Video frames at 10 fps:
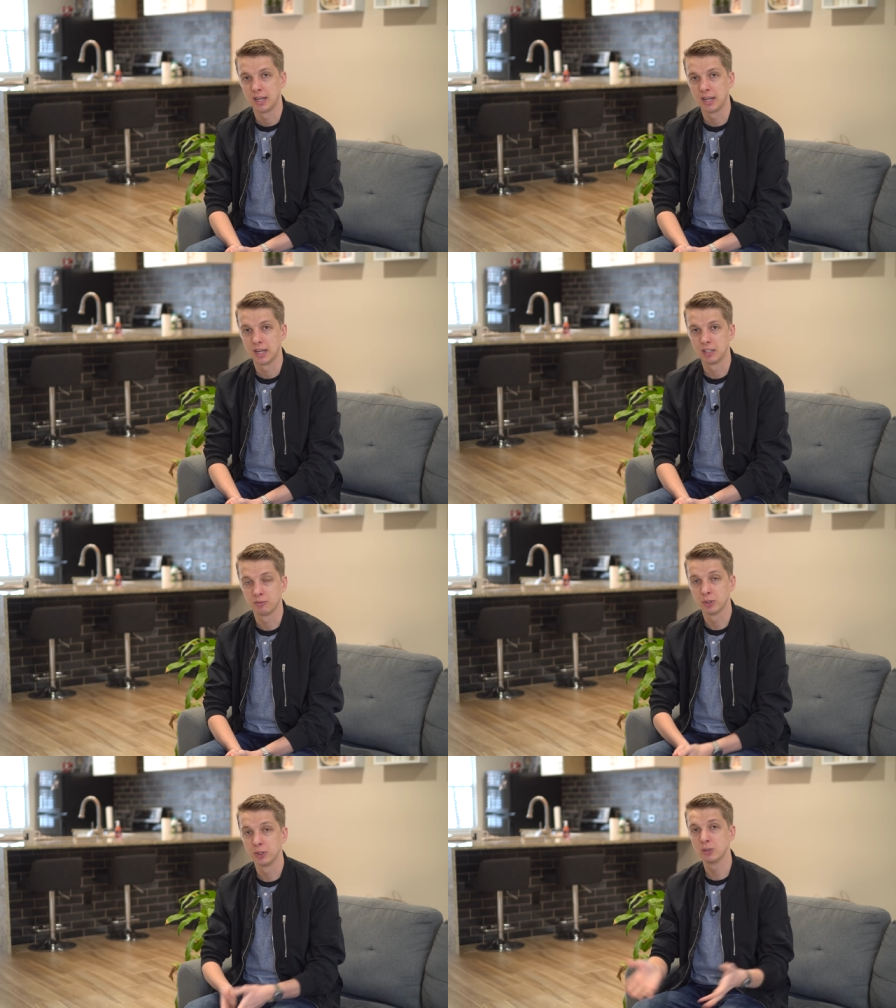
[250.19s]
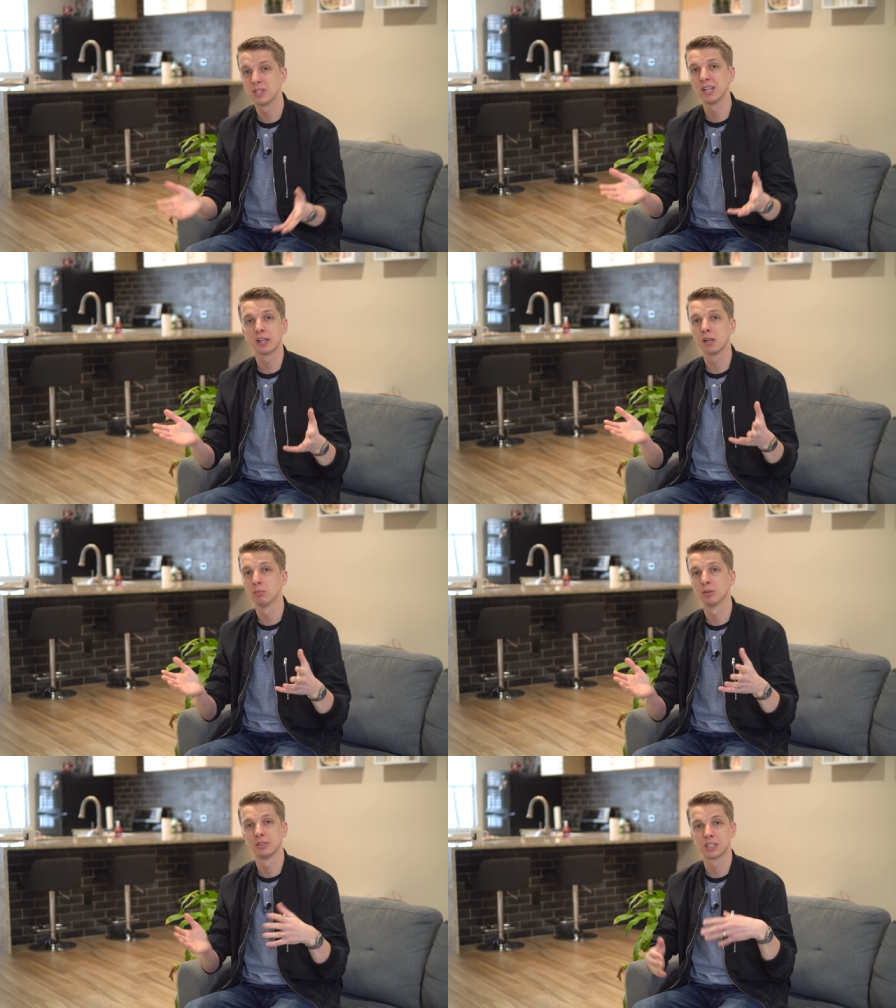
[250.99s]
And if you're using a
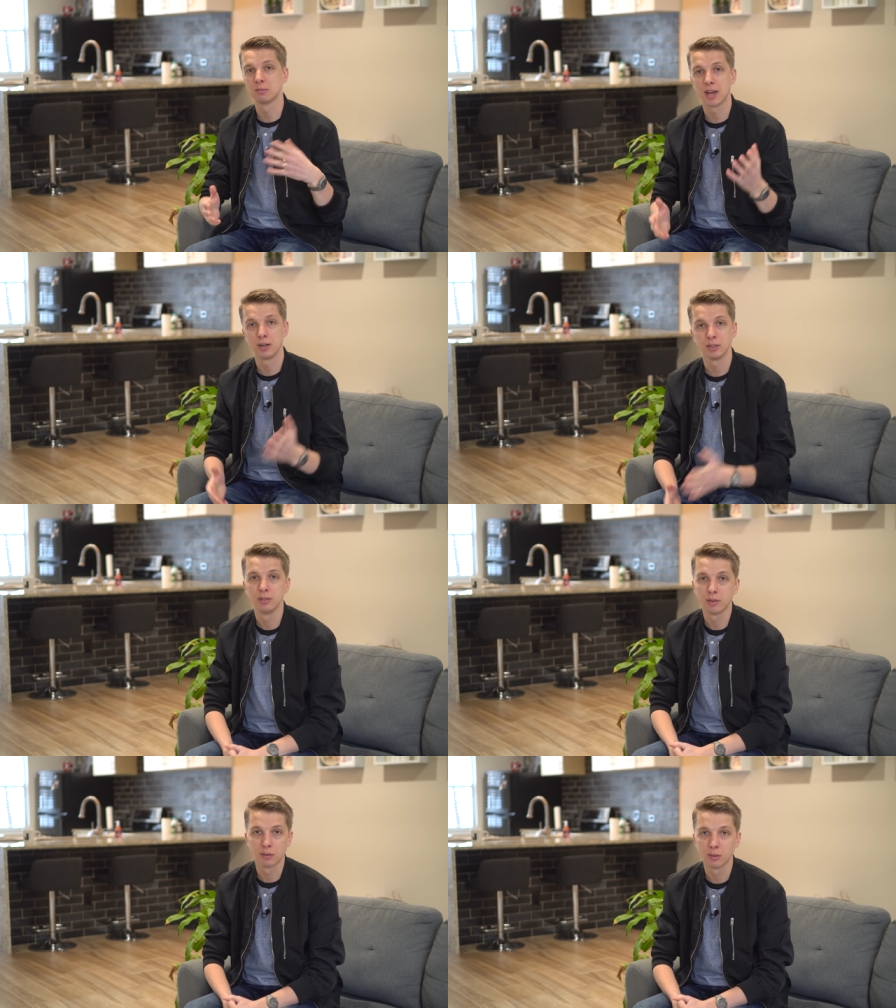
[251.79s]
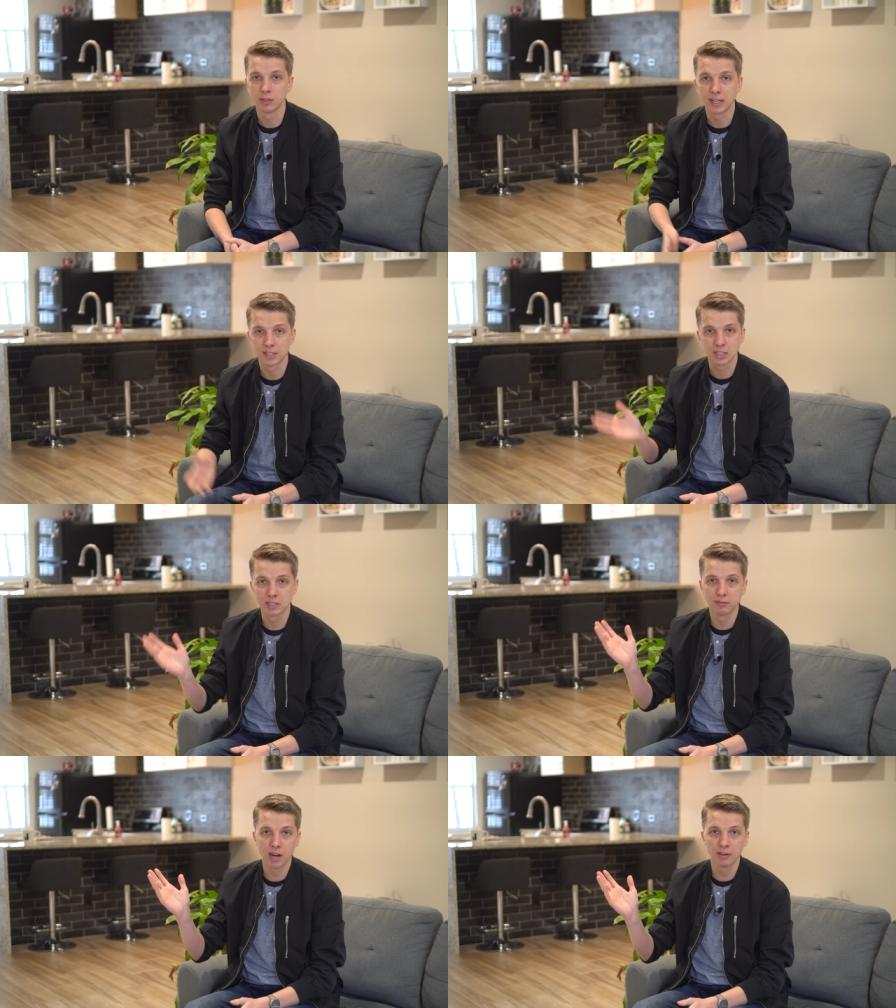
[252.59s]
gimbal, it doesn't matter if you throw the
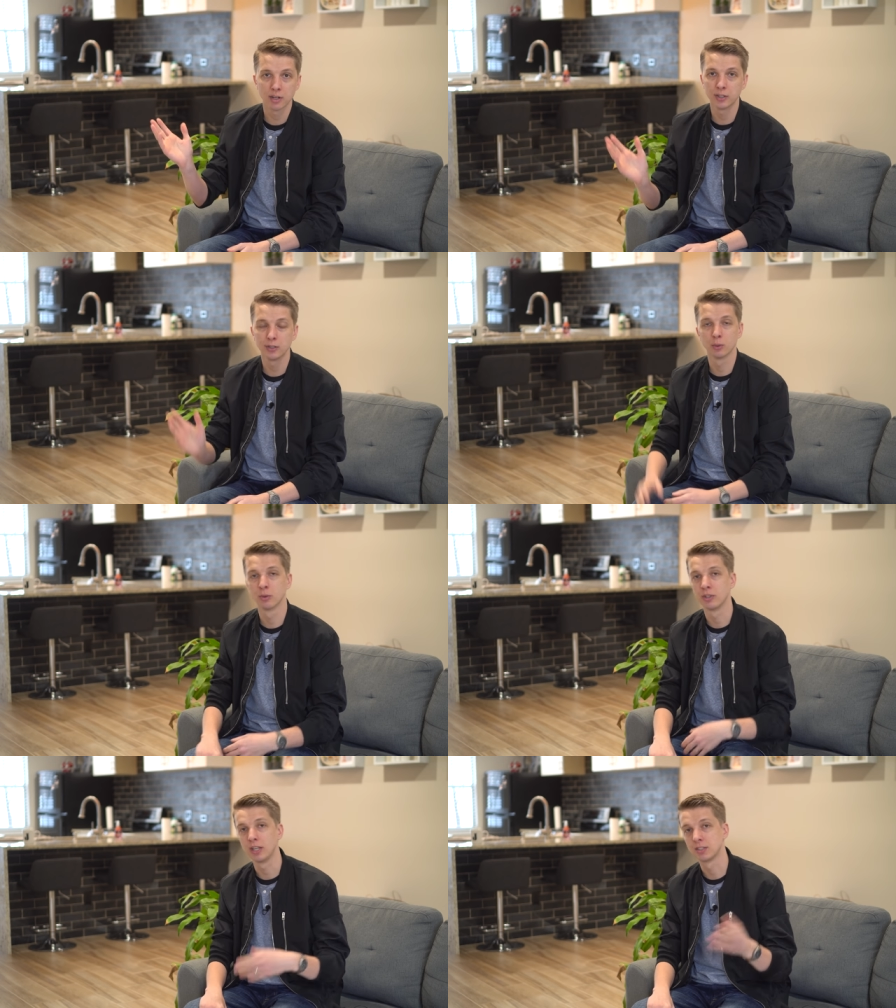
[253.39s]
A6500 or the